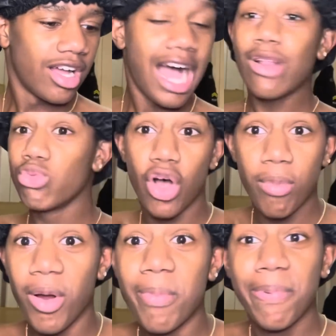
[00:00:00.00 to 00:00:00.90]
I don't know,
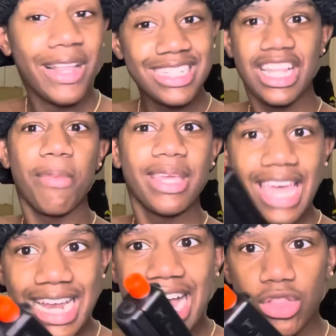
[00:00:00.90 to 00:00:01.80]
bro. Please tell me,
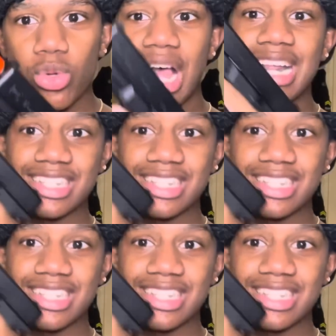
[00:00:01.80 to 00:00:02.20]
can I do that?